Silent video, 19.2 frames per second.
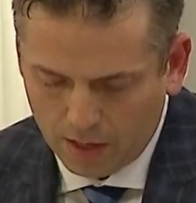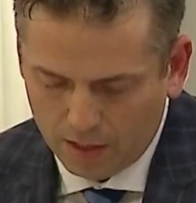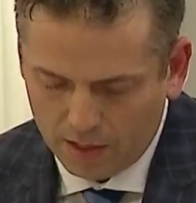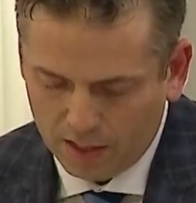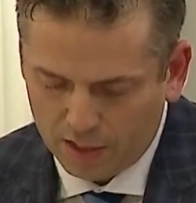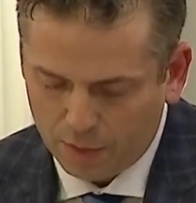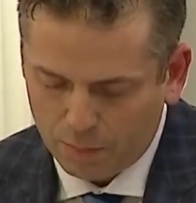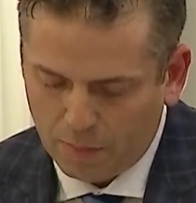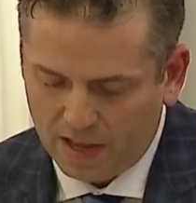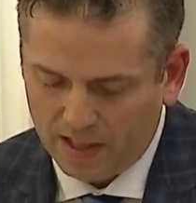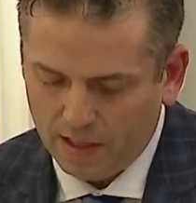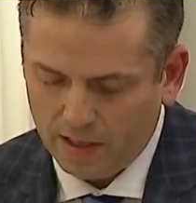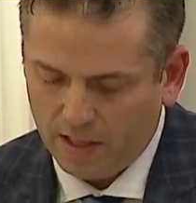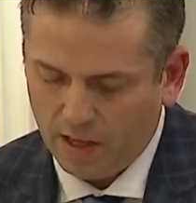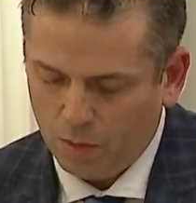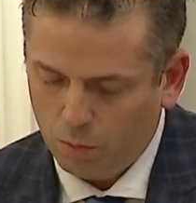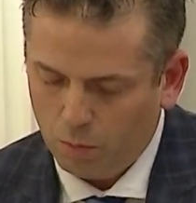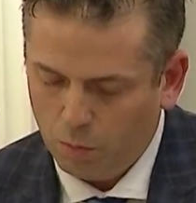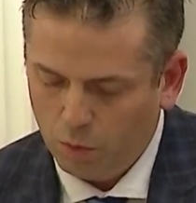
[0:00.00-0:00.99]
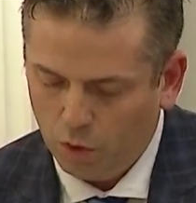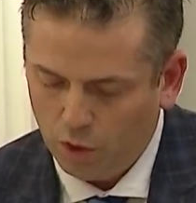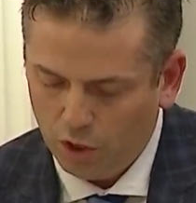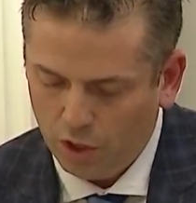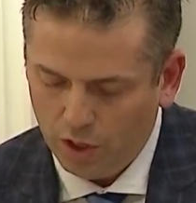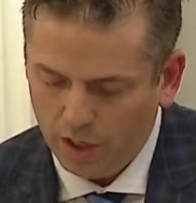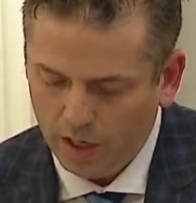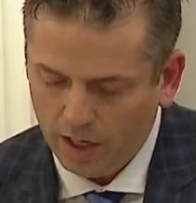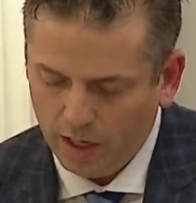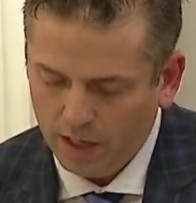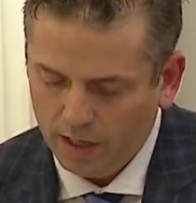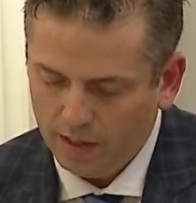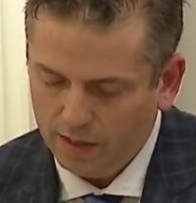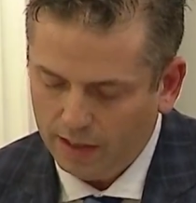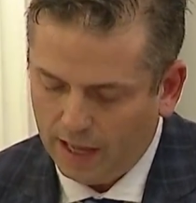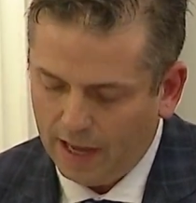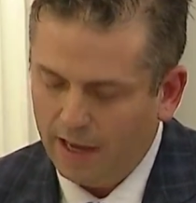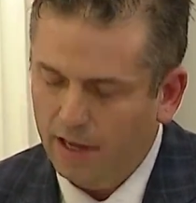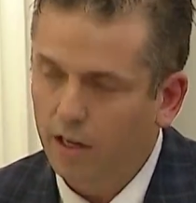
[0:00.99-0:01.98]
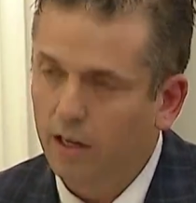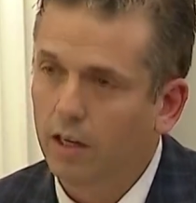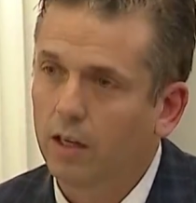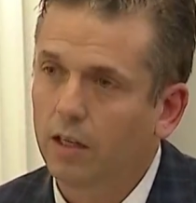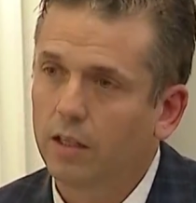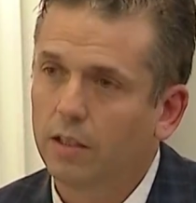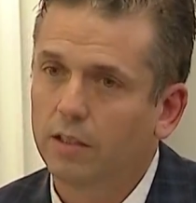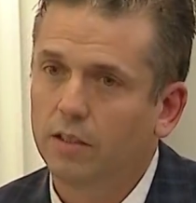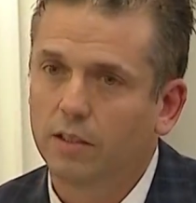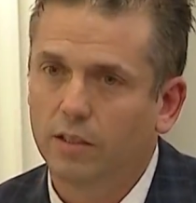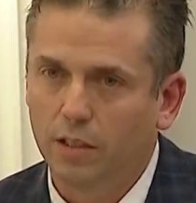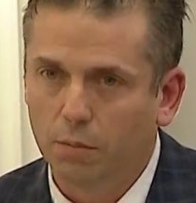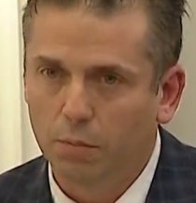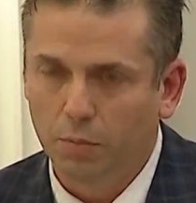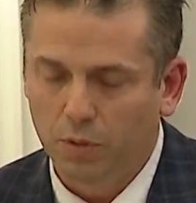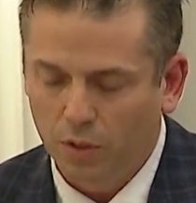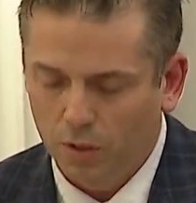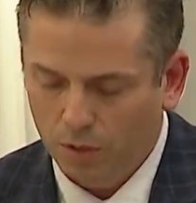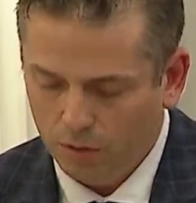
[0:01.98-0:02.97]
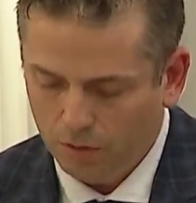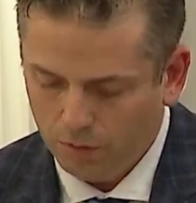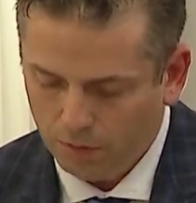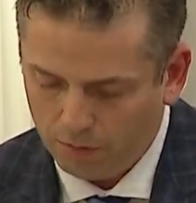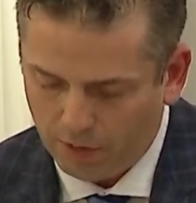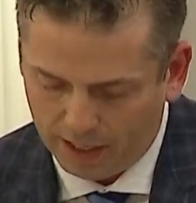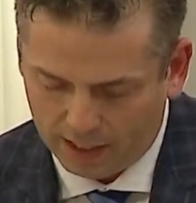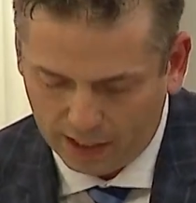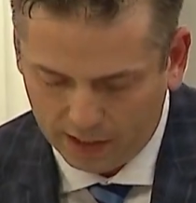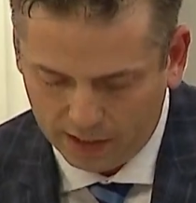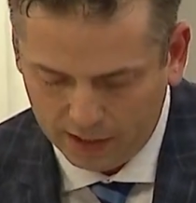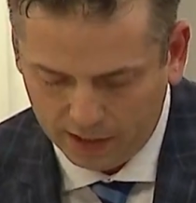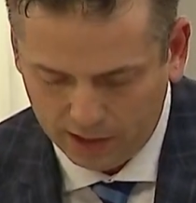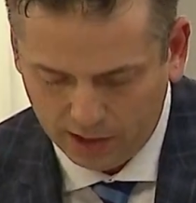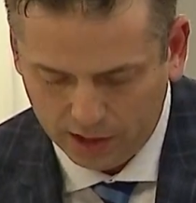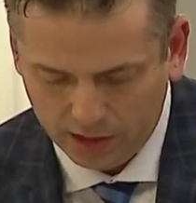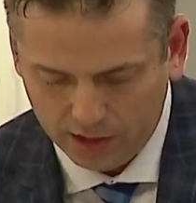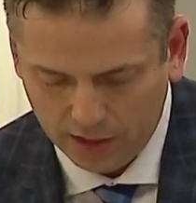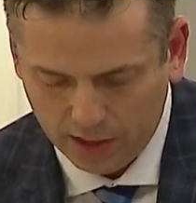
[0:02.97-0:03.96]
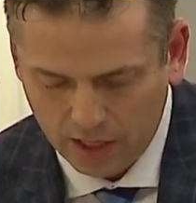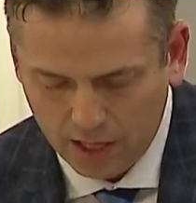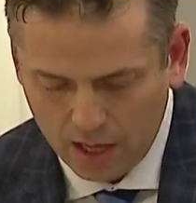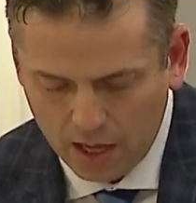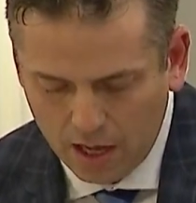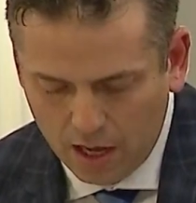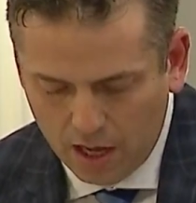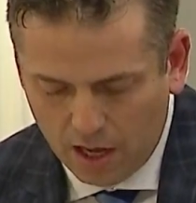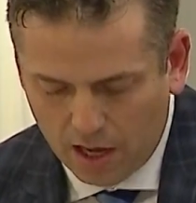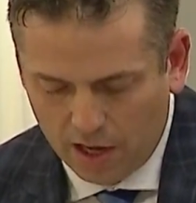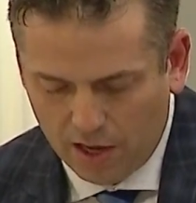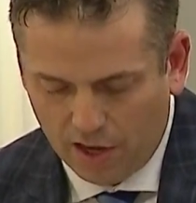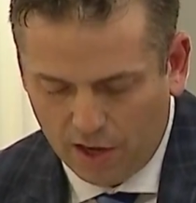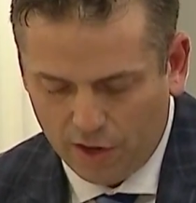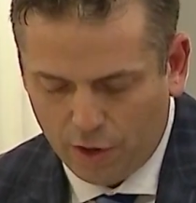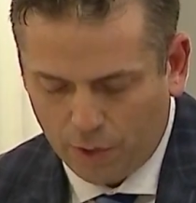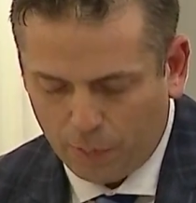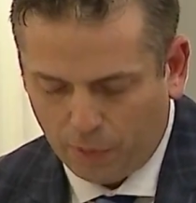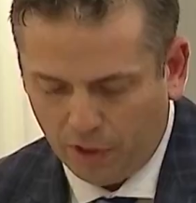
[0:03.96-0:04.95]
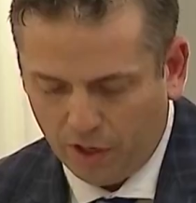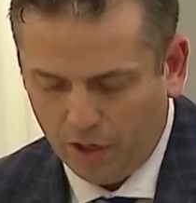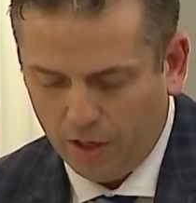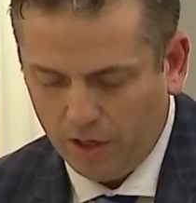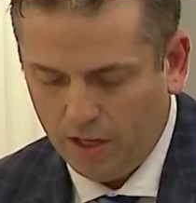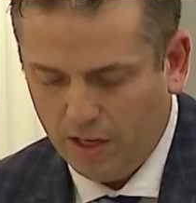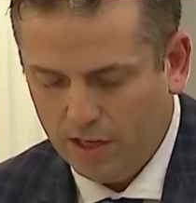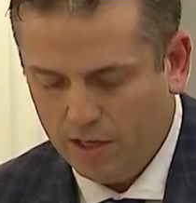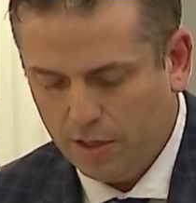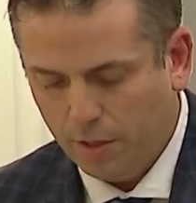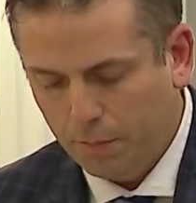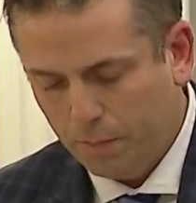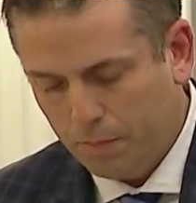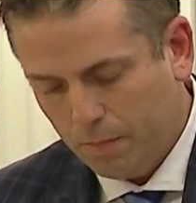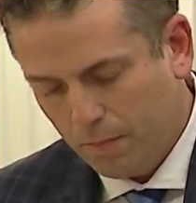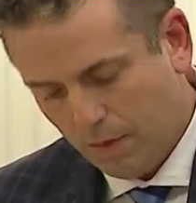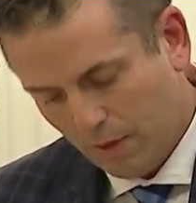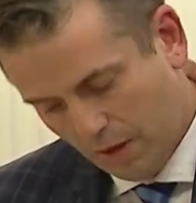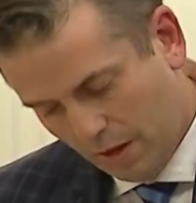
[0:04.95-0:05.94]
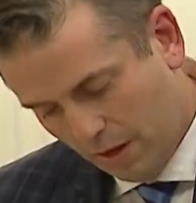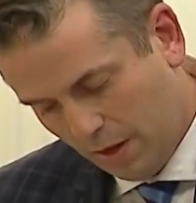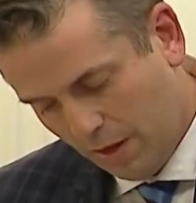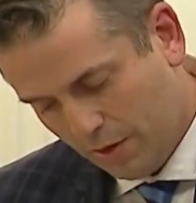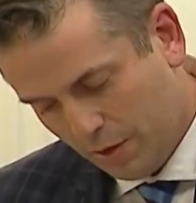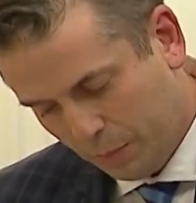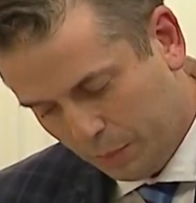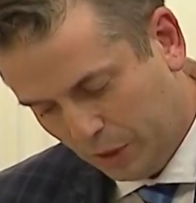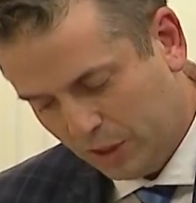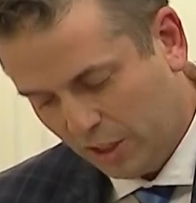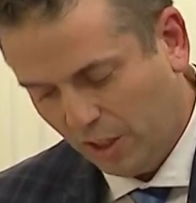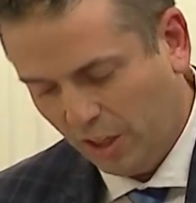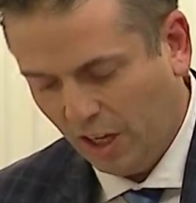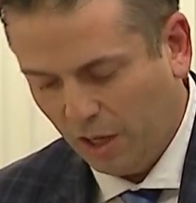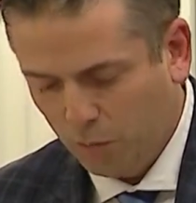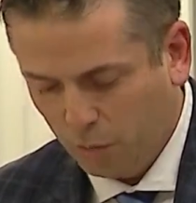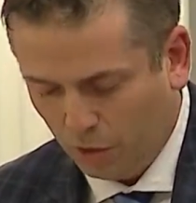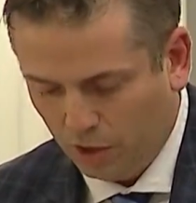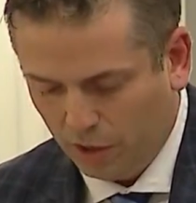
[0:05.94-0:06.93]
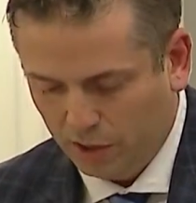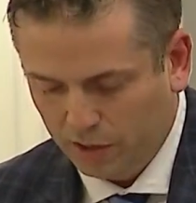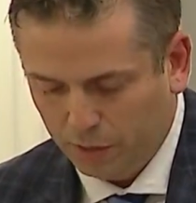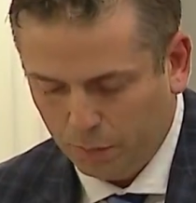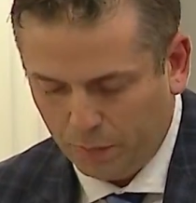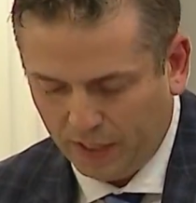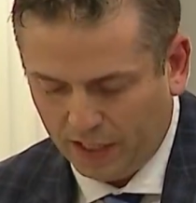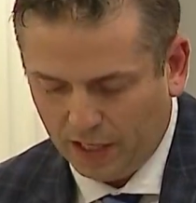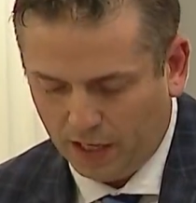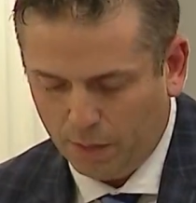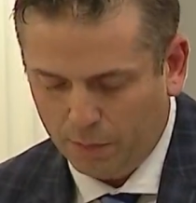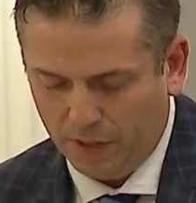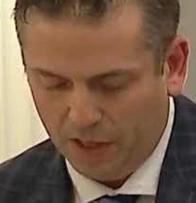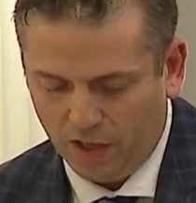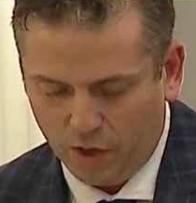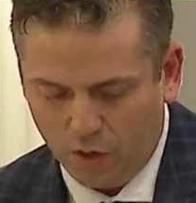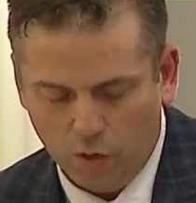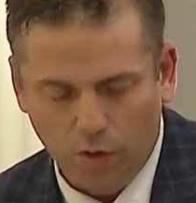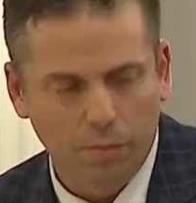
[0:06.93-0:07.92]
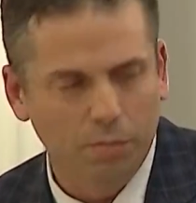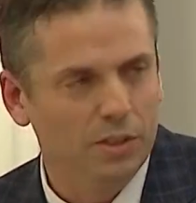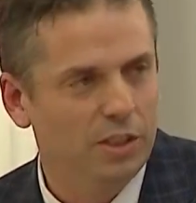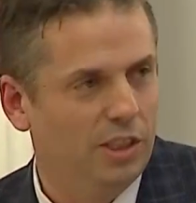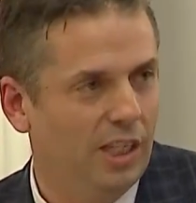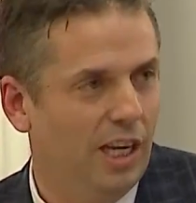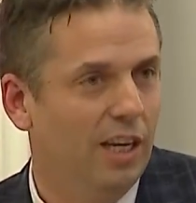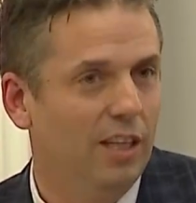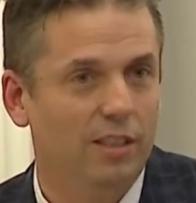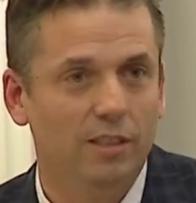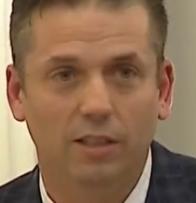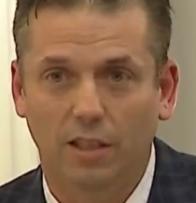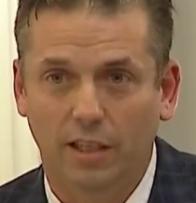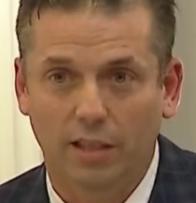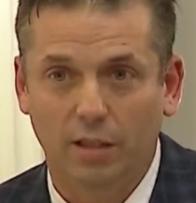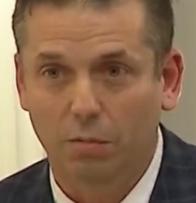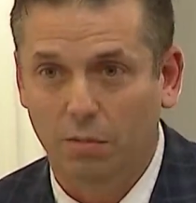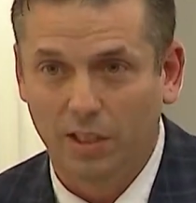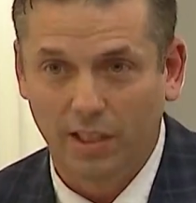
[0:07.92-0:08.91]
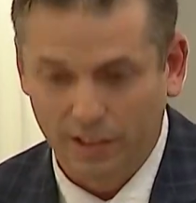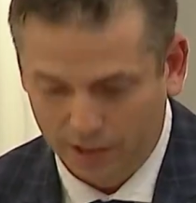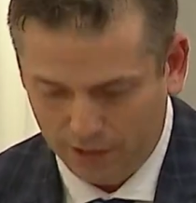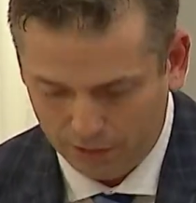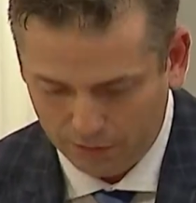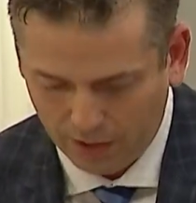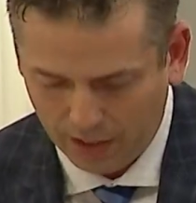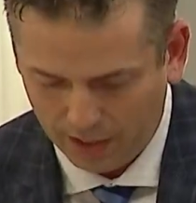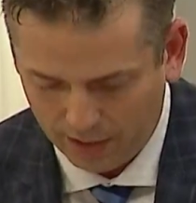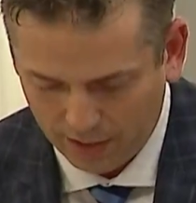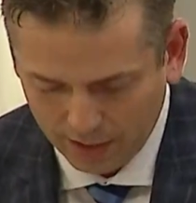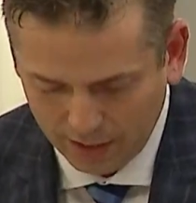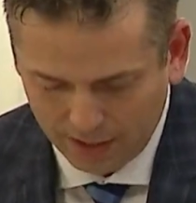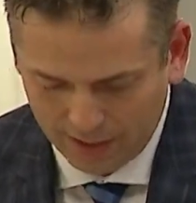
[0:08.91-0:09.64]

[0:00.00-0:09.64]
This meant that word, letter, symbol, recognition, and interpreting words become an enormous challenge, like the one I just read.